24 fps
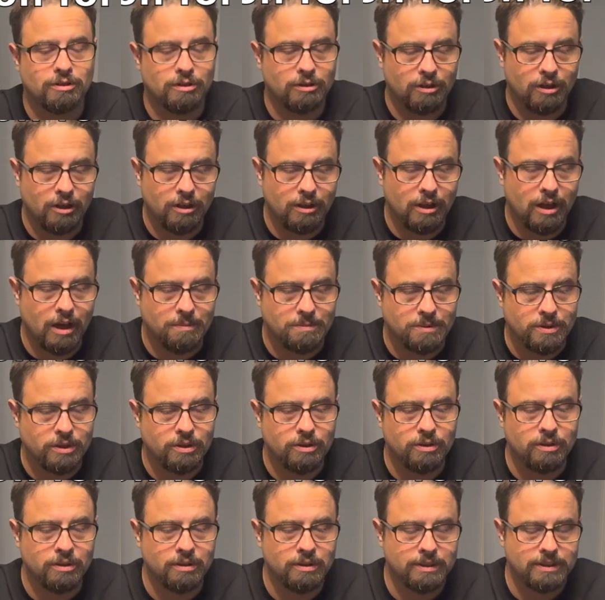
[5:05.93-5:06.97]
They're all
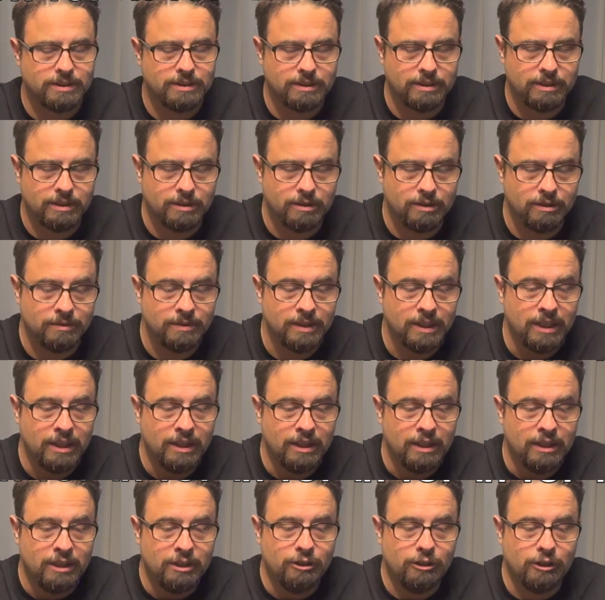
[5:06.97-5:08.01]
optional, so
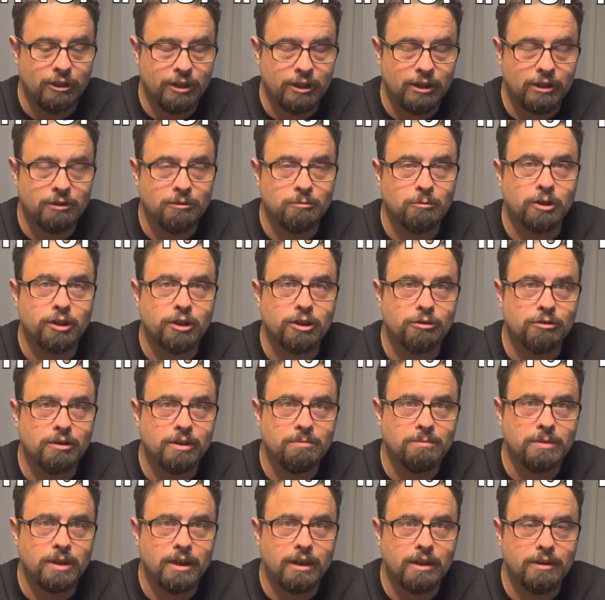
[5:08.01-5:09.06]
you can get a working
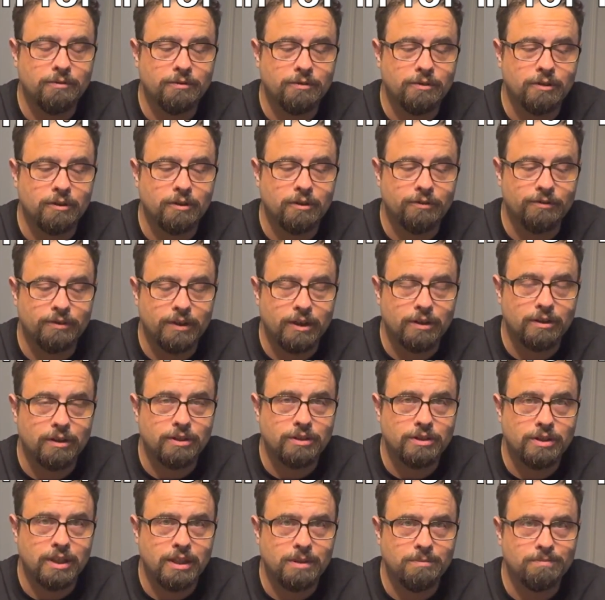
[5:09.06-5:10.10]
REM Pod for fairly
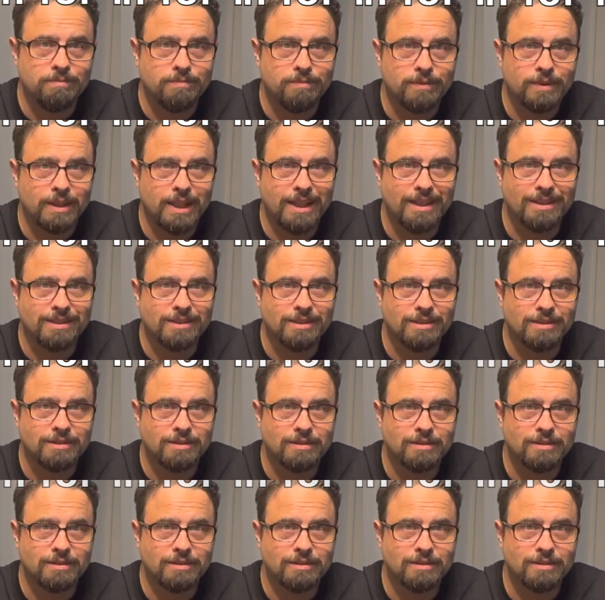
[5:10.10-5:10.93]
cheap. Thanks.